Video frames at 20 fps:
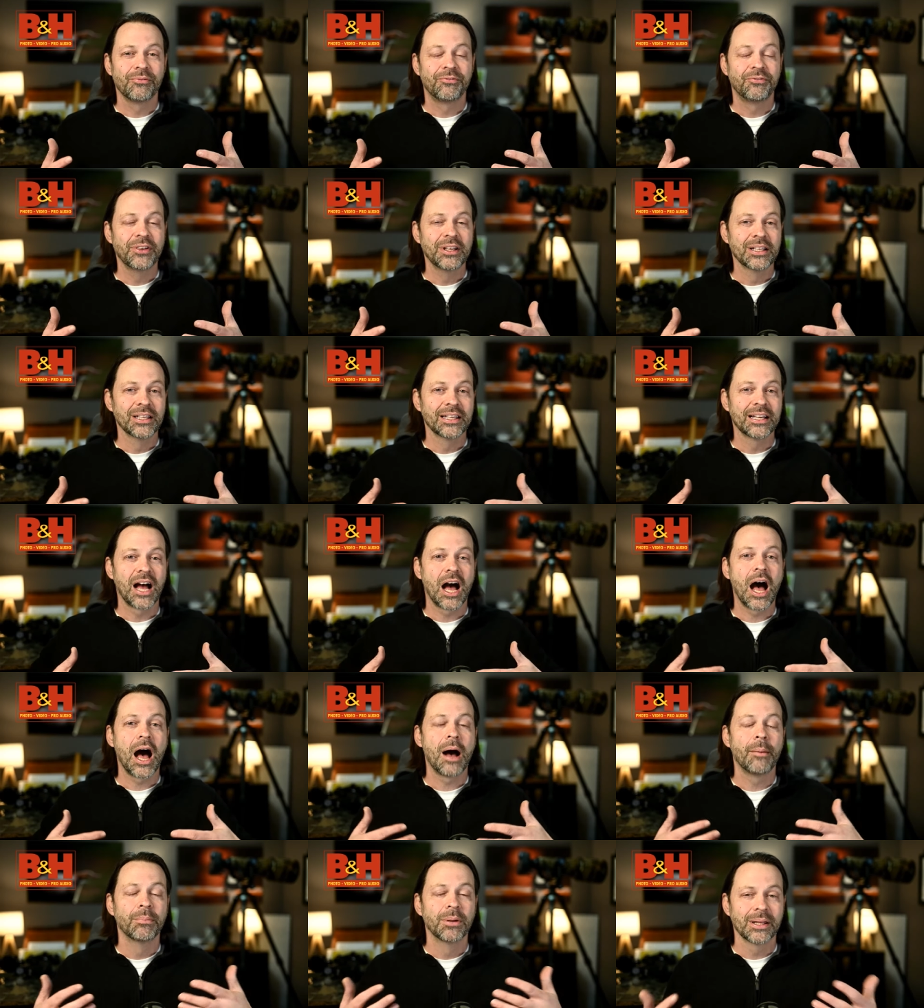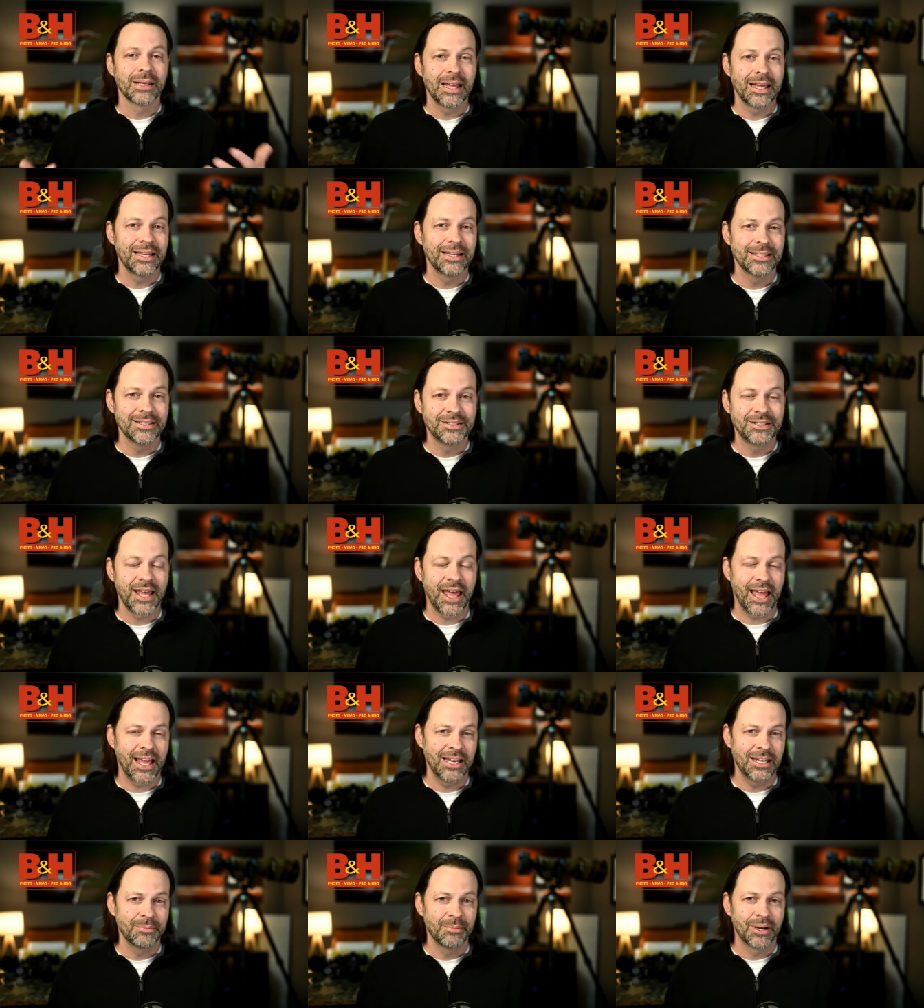feeling obligated to
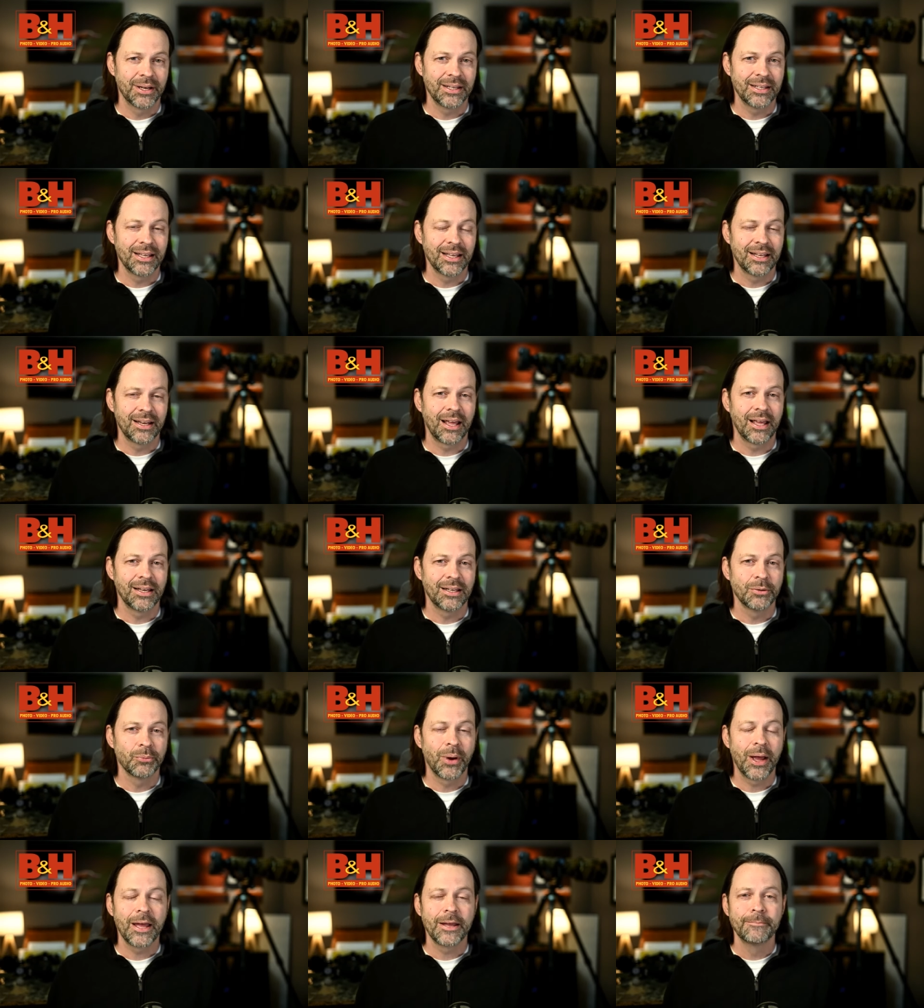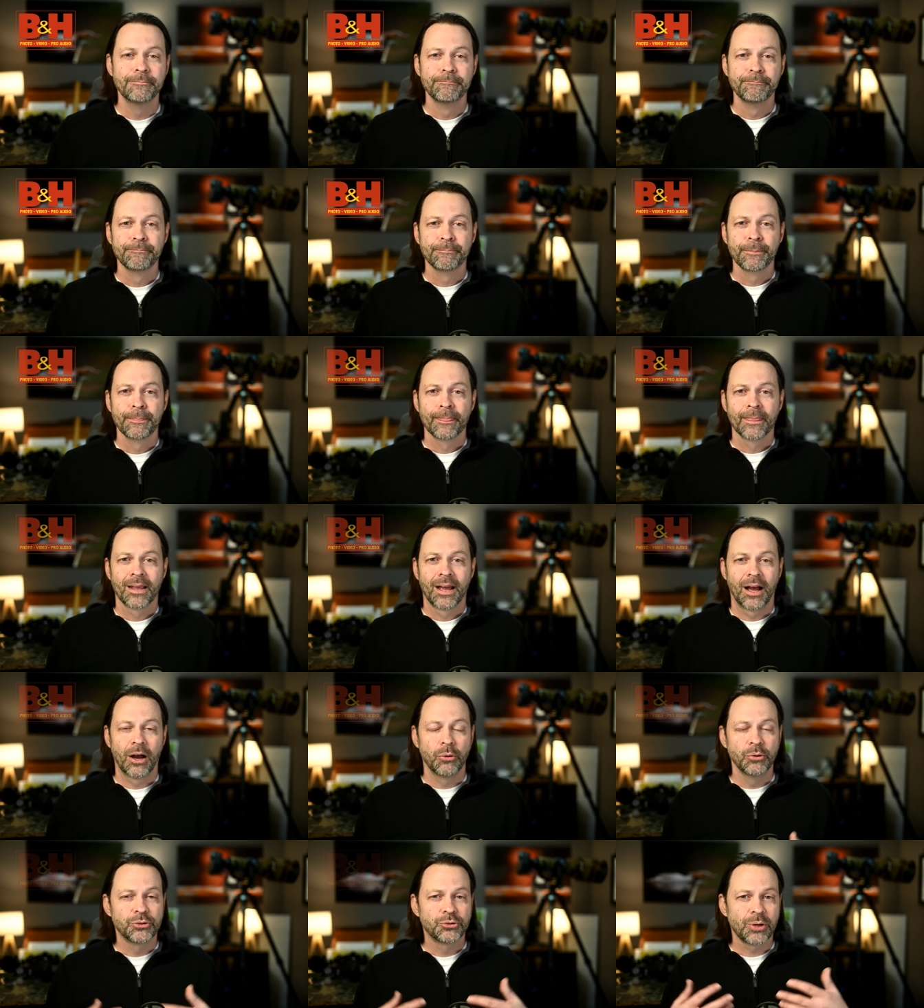anybody in any way. I
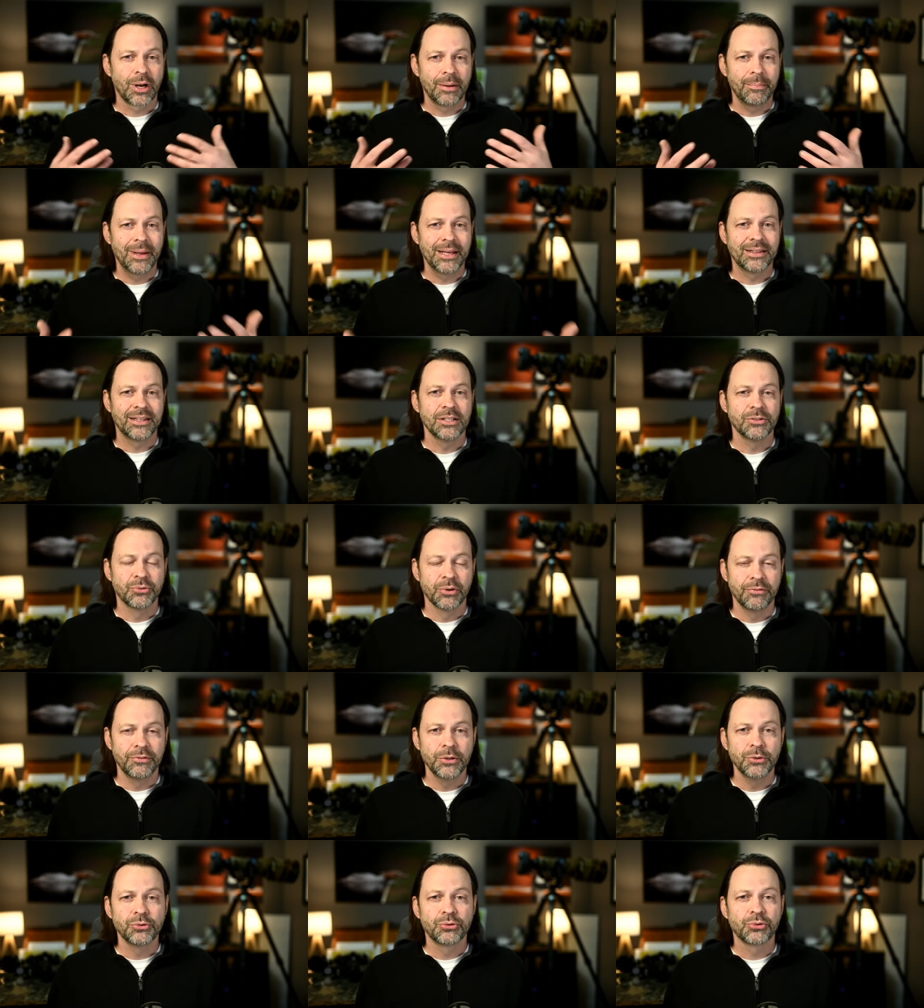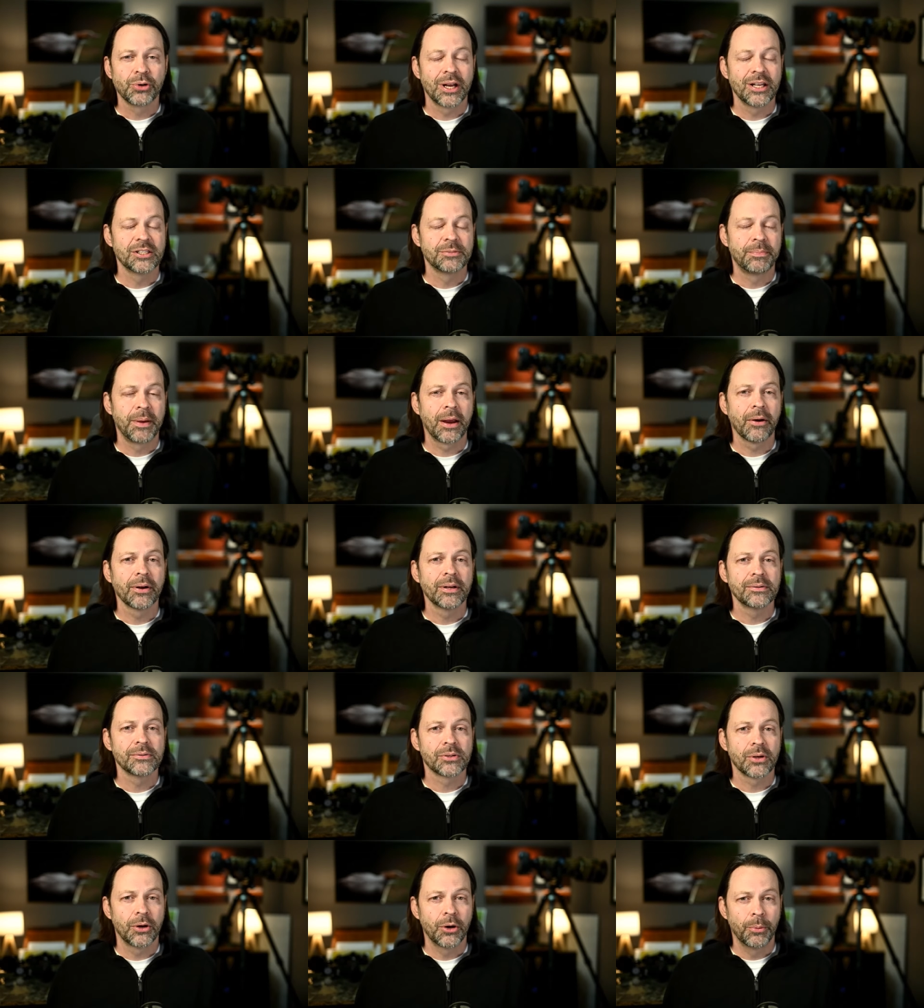always try to make these reviews transparent,
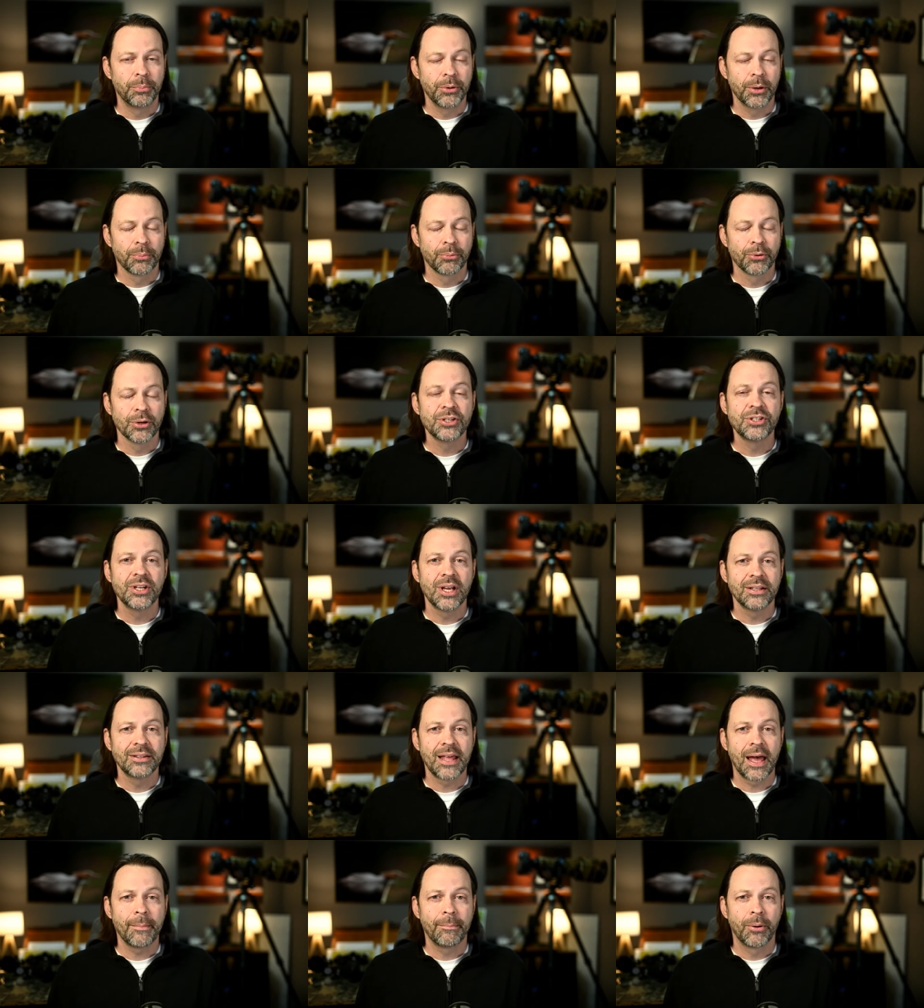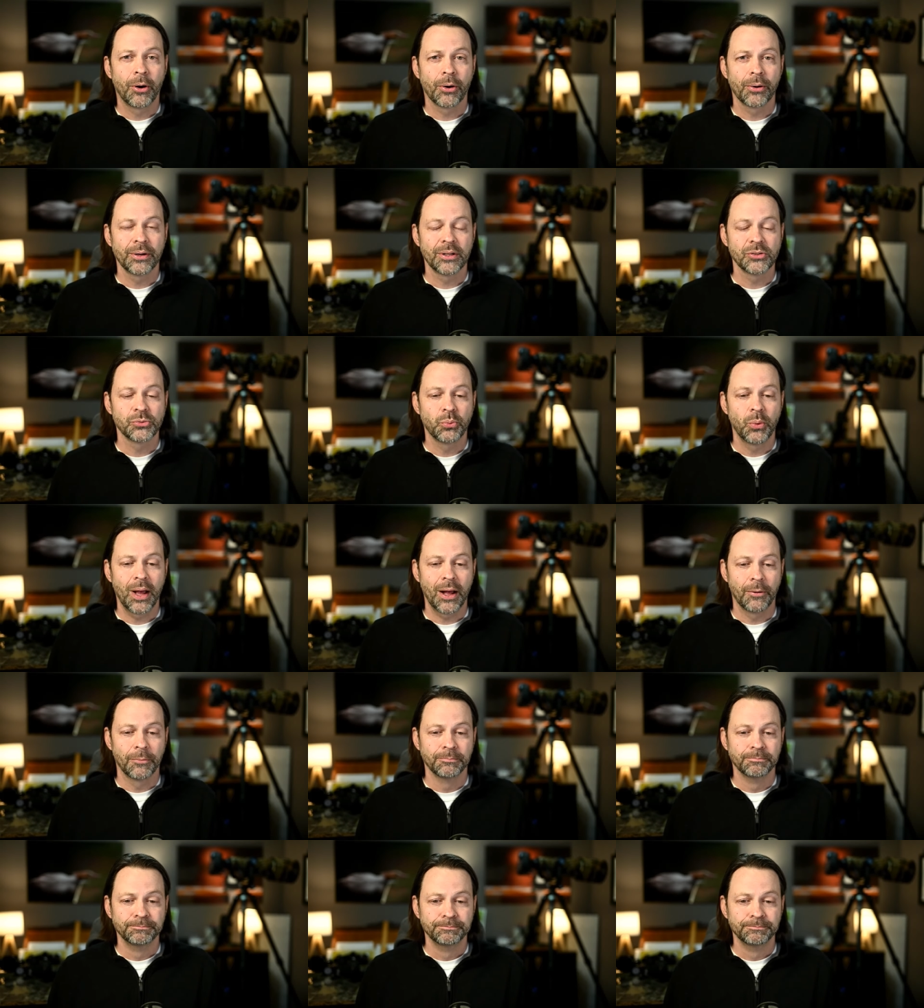so I hope you appreciate that part as well.